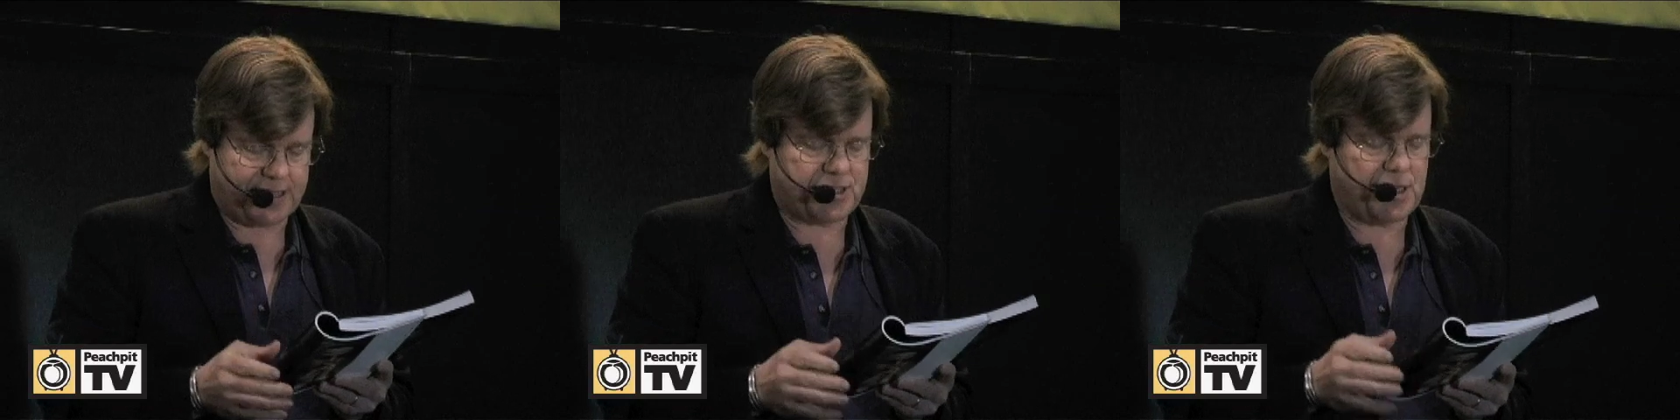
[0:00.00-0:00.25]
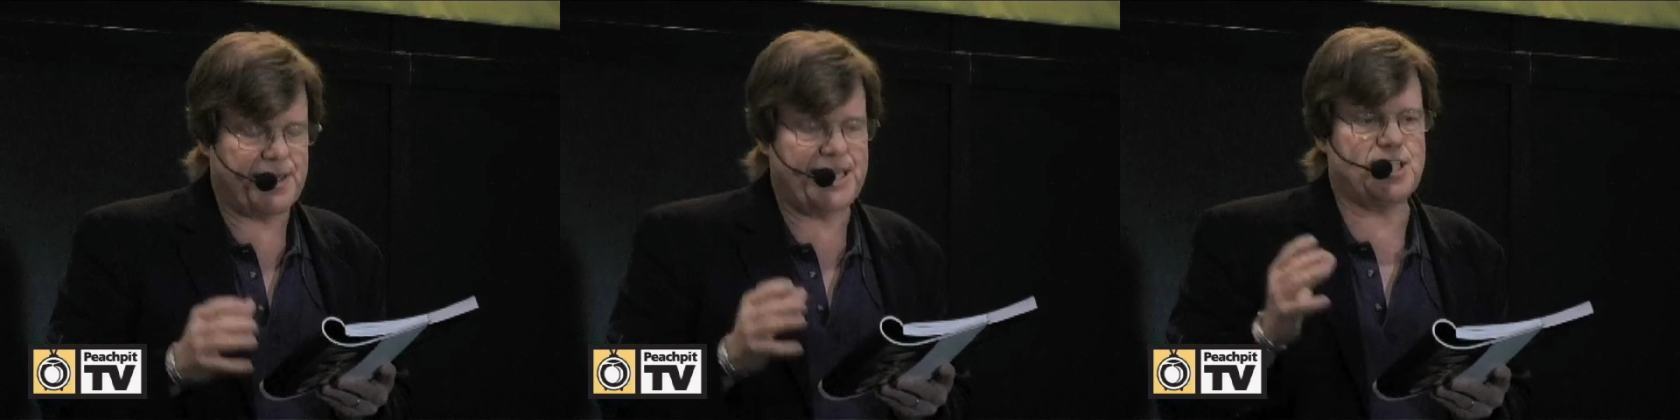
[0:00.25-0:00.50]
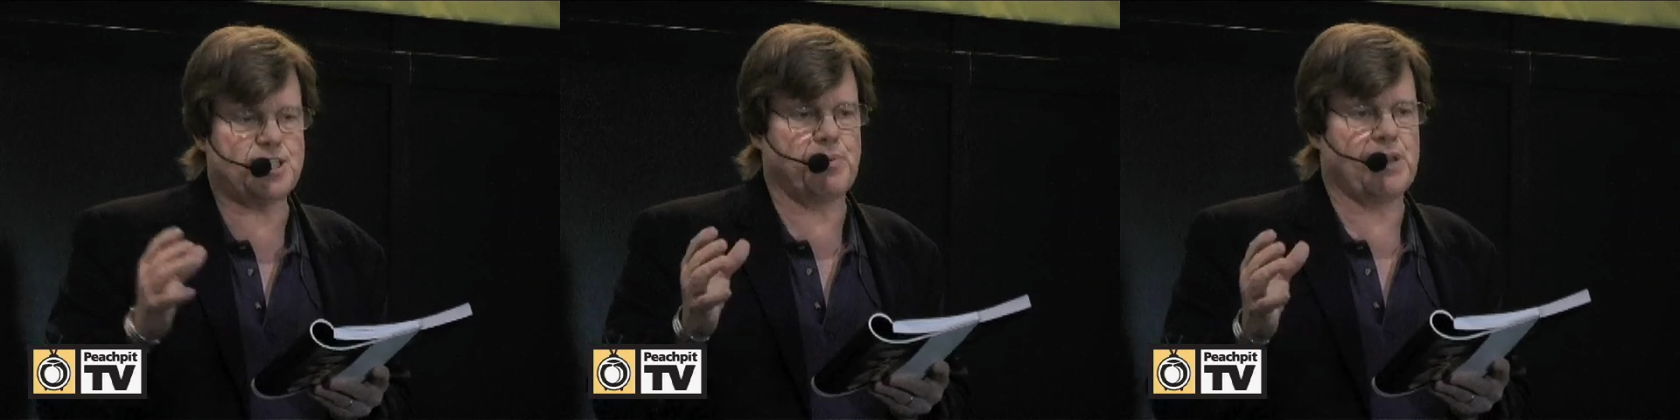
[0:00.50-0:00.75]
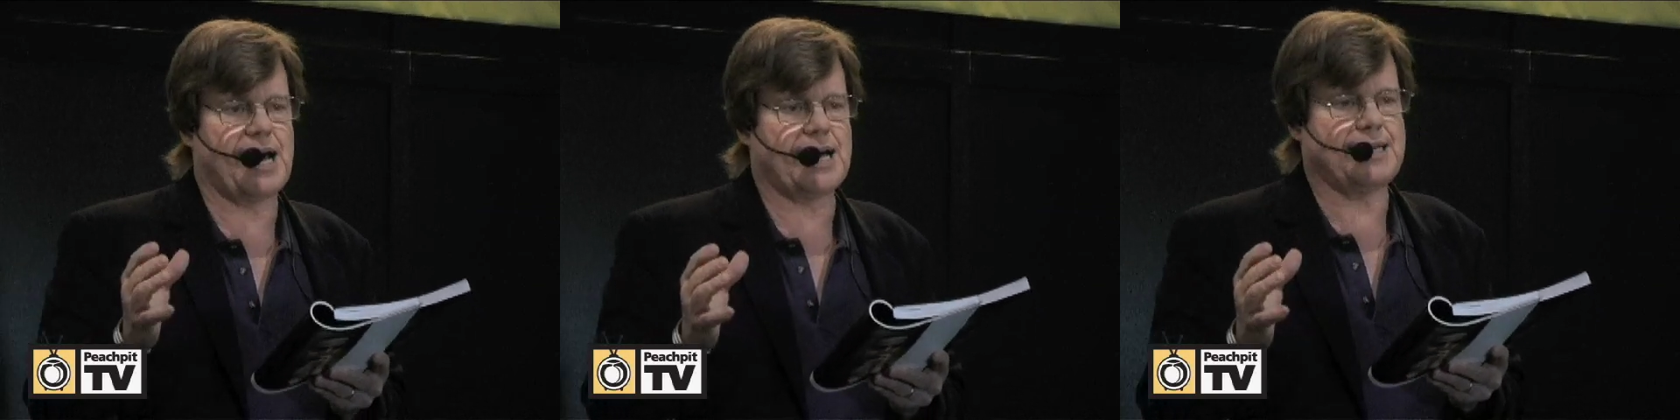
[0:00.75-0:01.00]
some East
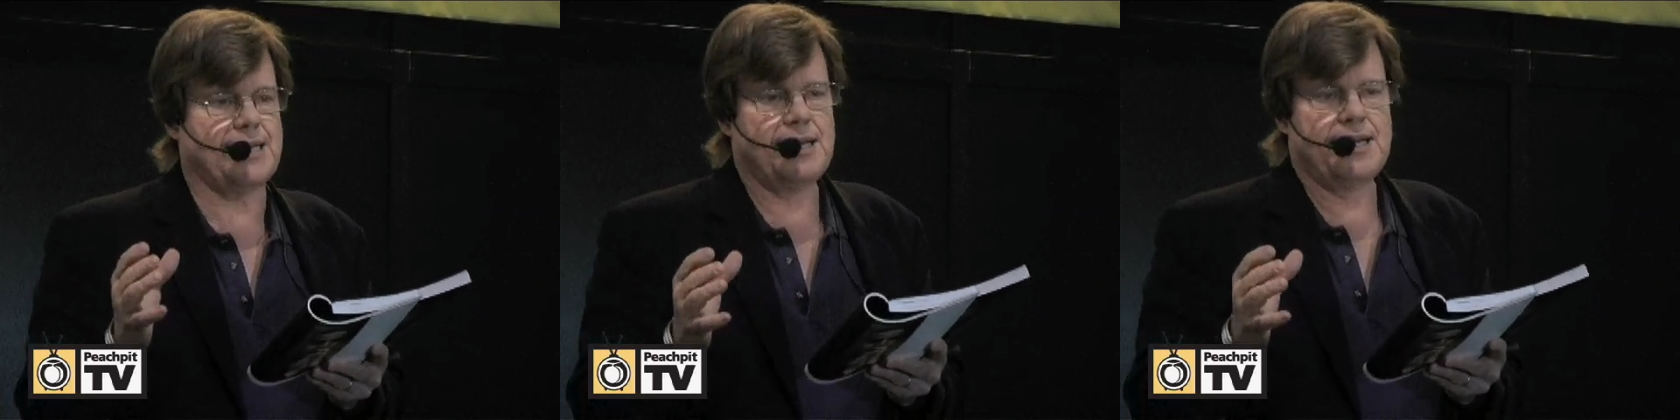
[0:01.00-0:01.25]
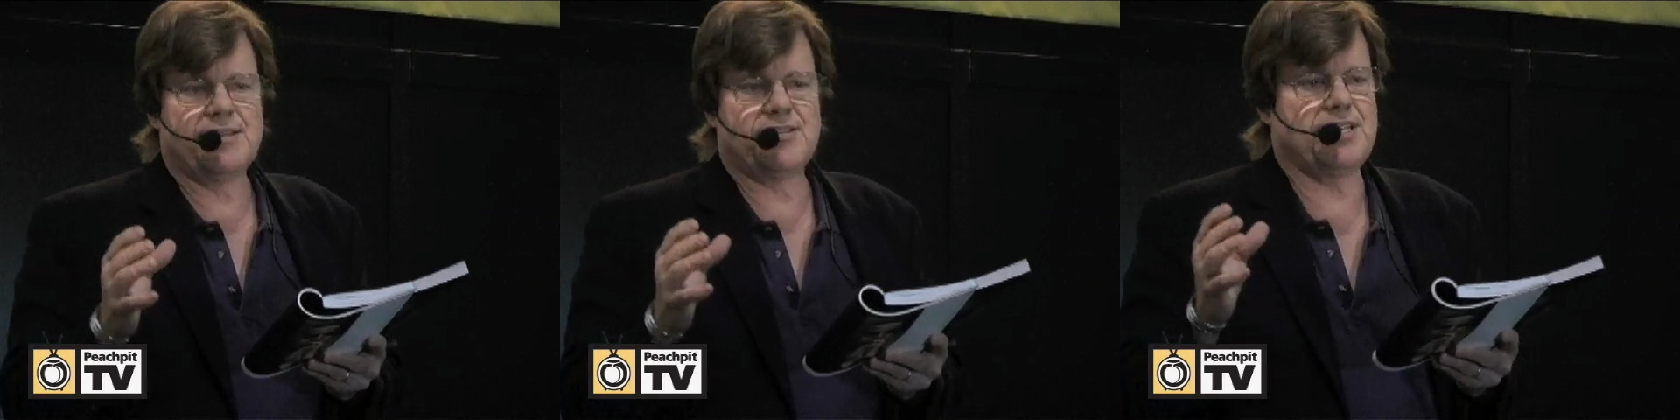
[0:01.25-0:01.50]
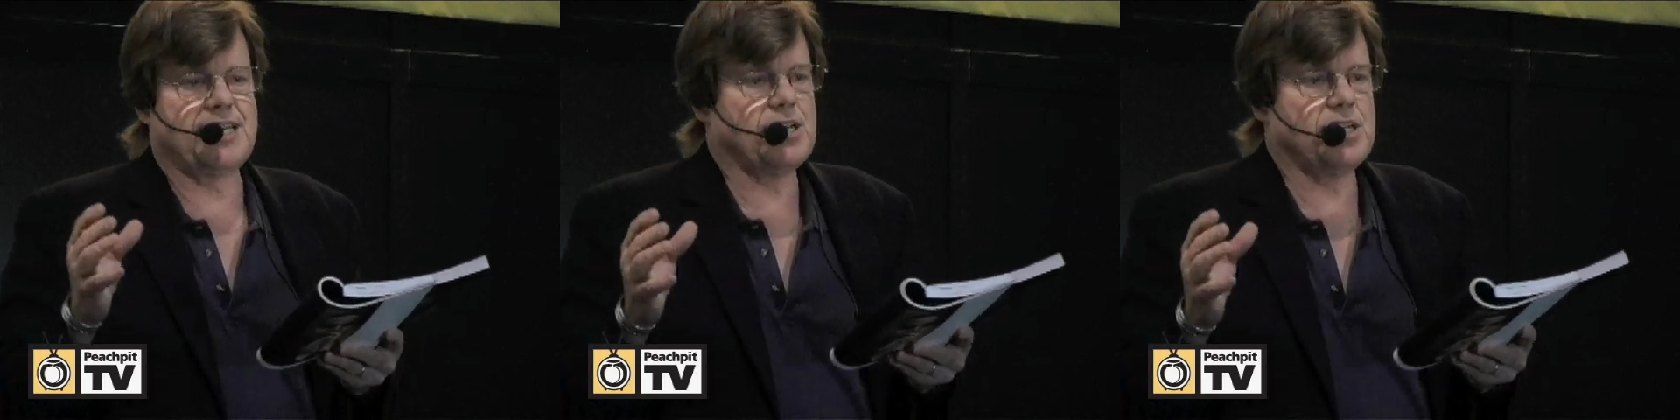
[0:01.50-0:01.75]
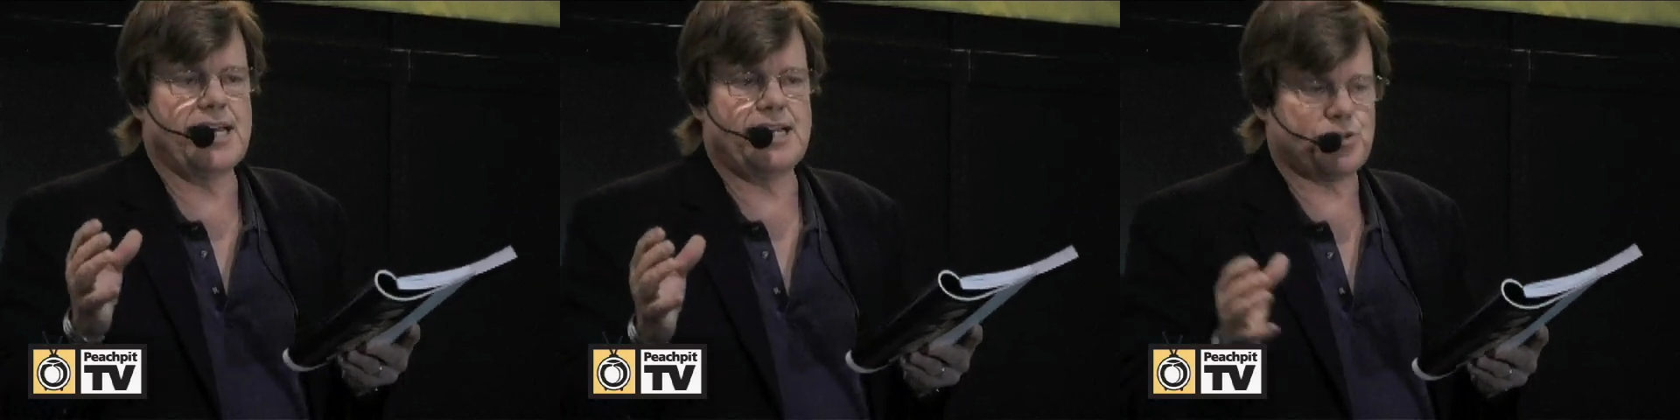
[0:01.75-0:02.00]
Block
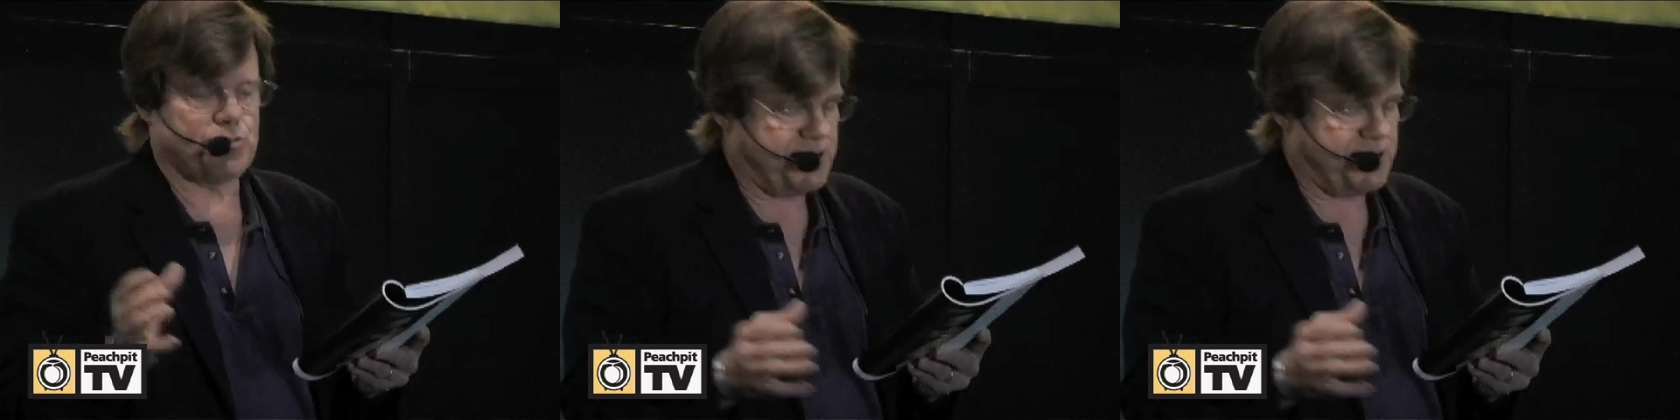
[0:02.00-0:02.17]
single-lens